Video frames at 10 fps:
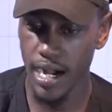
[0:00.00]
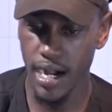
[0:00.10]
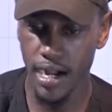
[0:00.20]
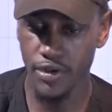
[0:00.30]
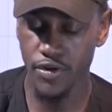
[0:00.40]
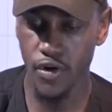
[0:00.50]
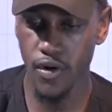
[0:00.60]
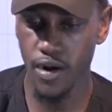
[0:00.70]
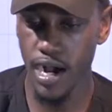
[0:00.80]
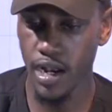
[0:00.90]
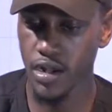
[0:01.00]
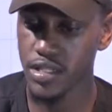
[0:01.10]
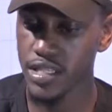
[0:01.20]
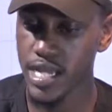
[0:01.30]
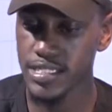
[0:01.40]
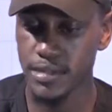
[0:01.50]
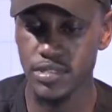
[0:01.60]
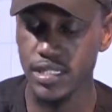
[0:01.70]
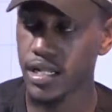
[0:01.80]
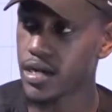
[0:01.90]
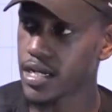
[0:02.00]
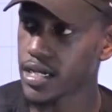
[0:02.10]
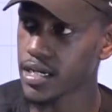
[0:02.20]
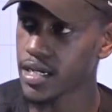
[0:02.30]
a lot of things I'm still learning.